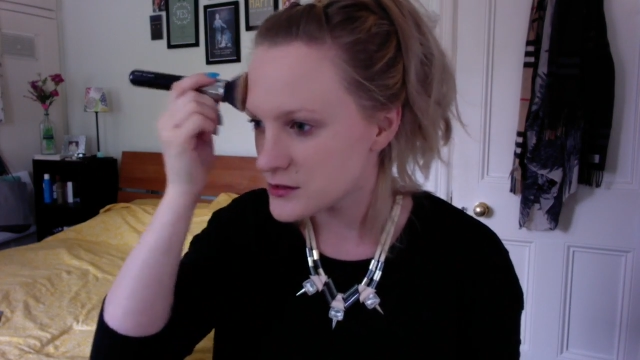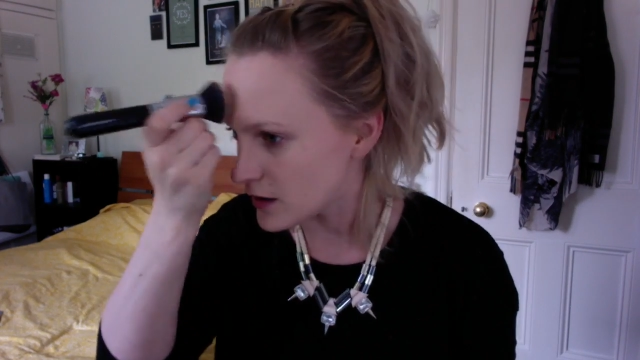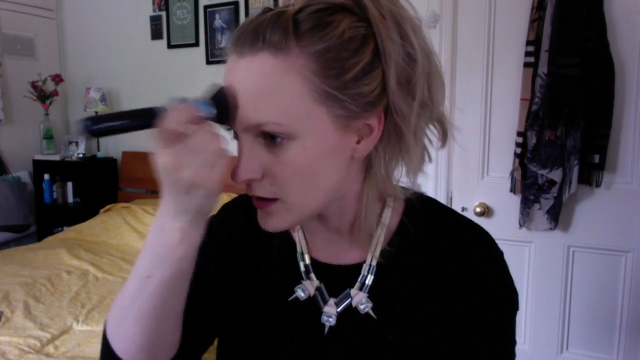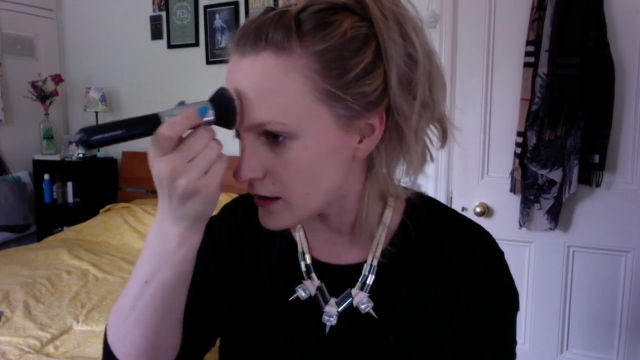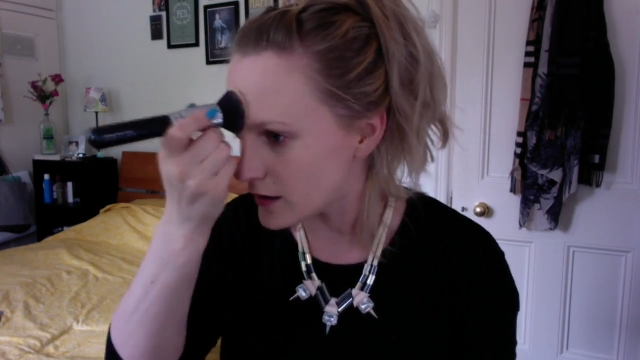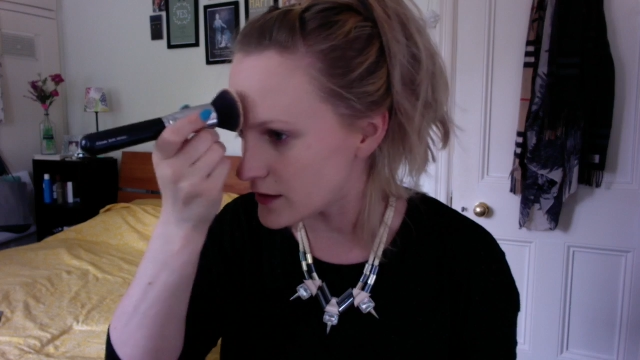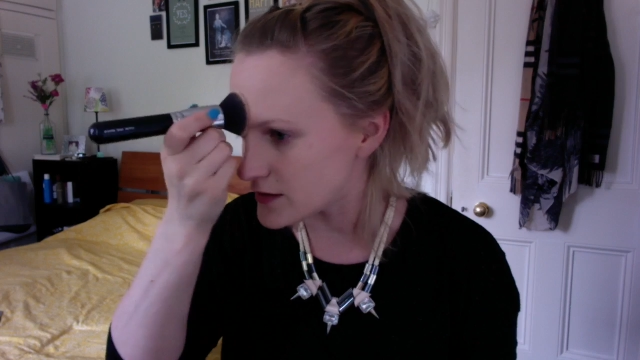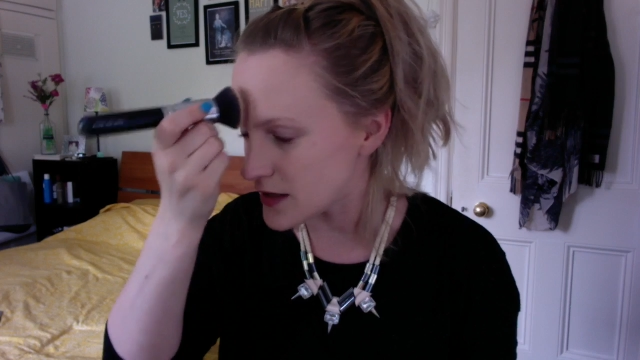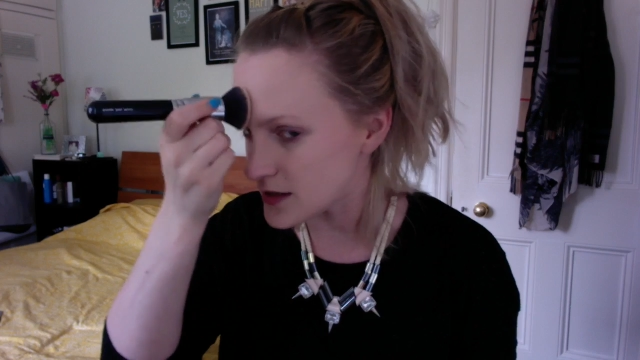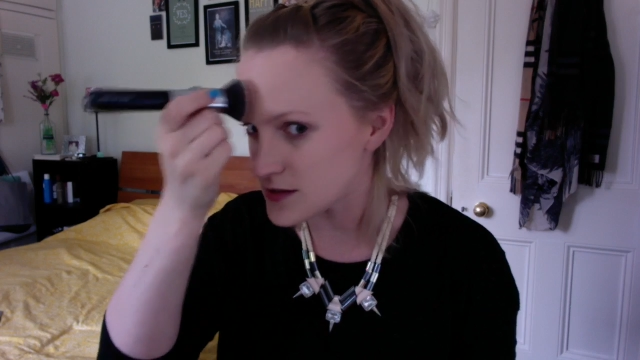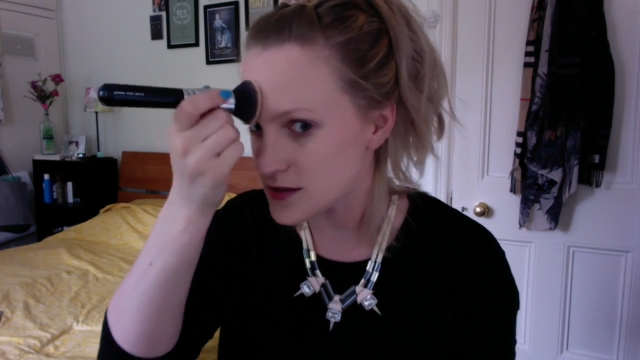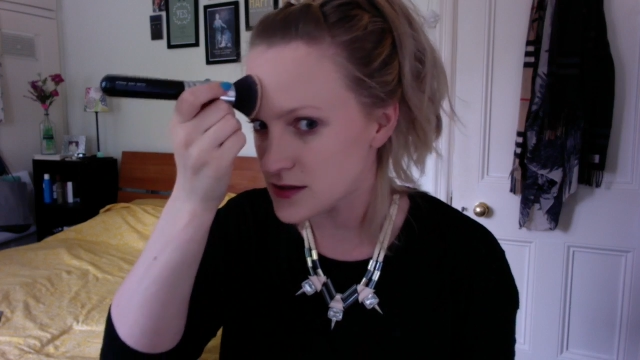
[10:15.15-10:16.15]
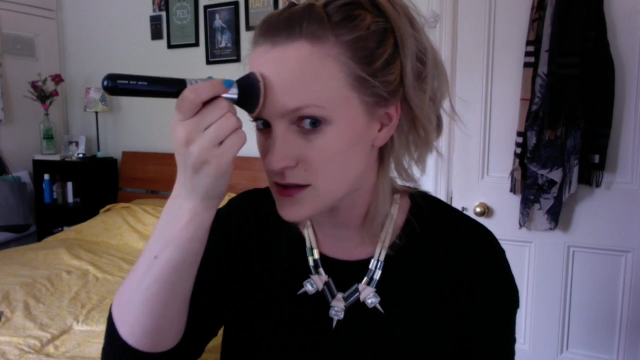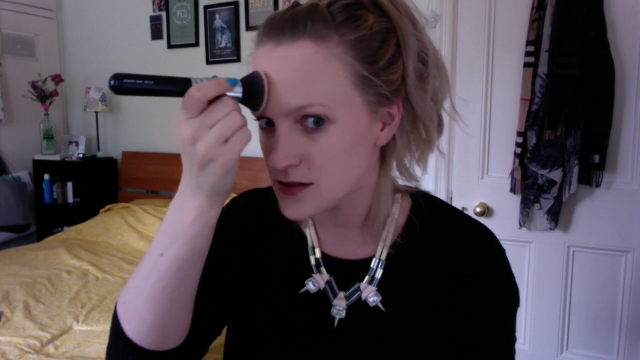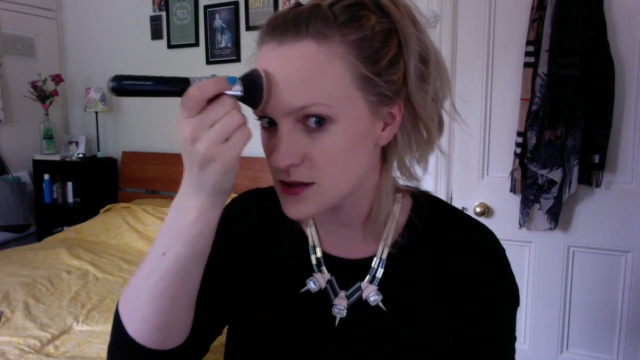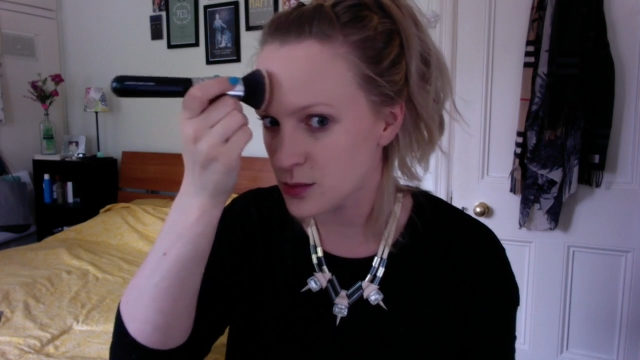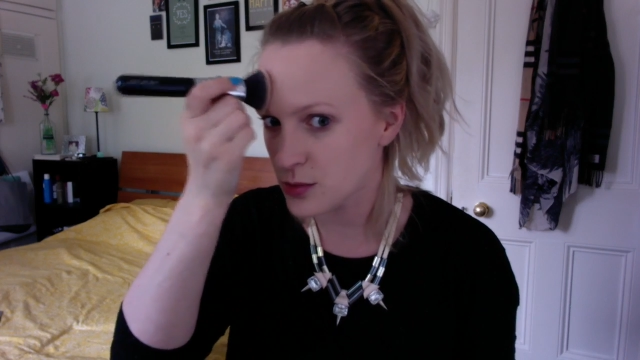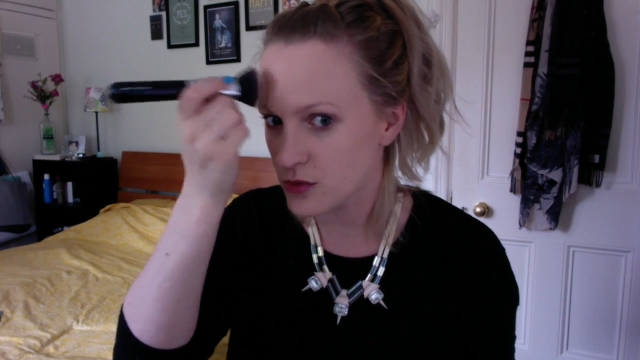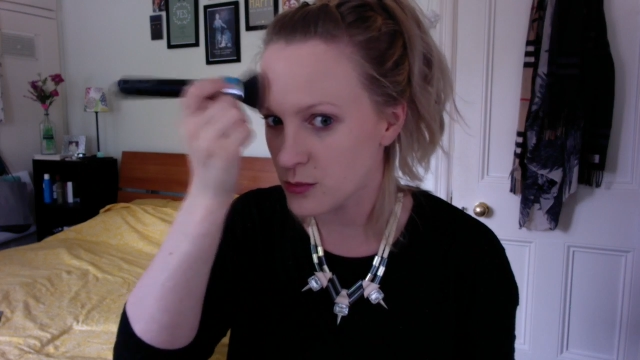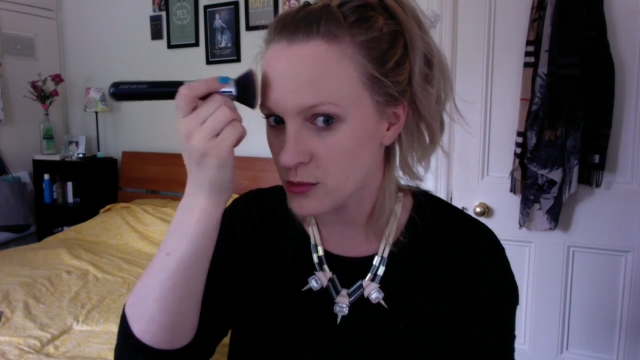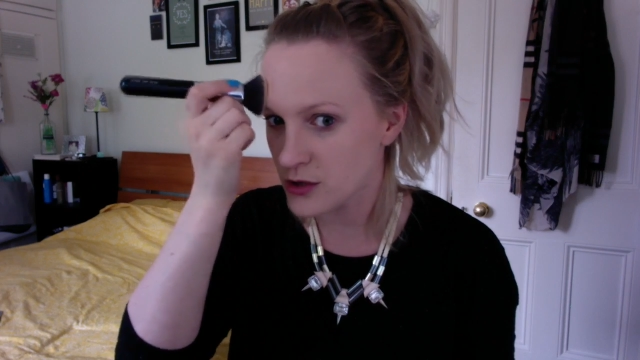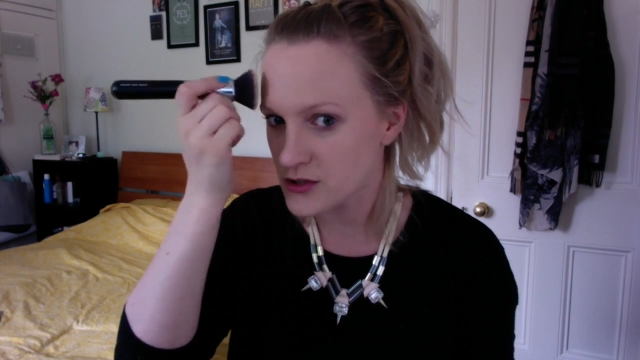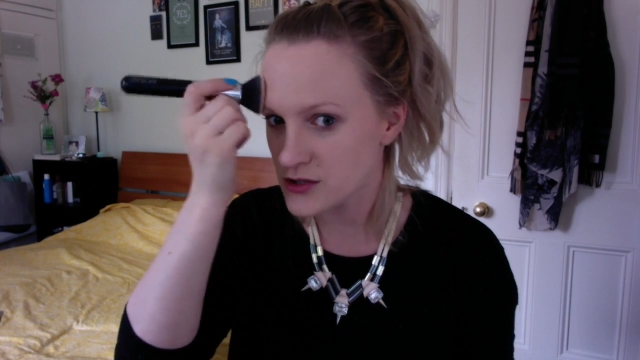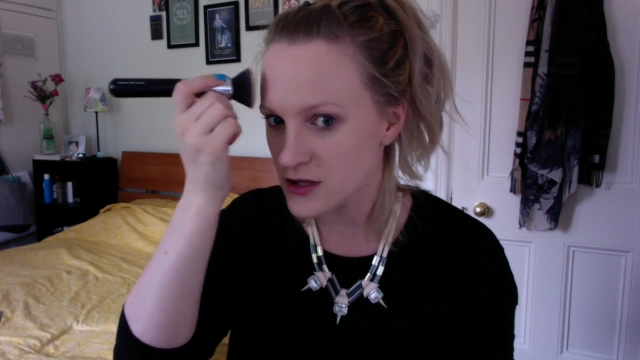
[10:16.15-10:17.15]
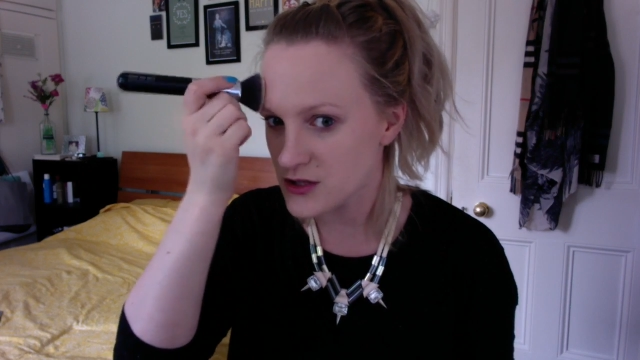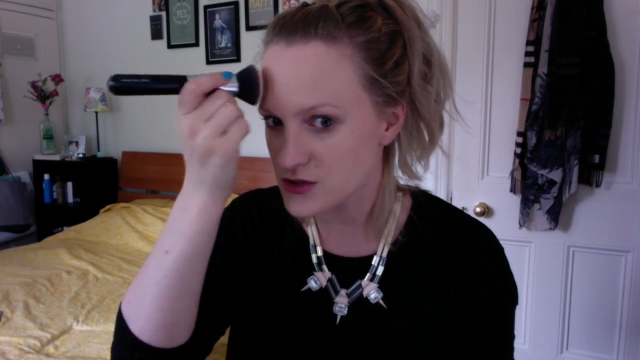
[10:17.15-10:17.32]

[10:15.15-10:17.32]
I tend to stipple the brush like this,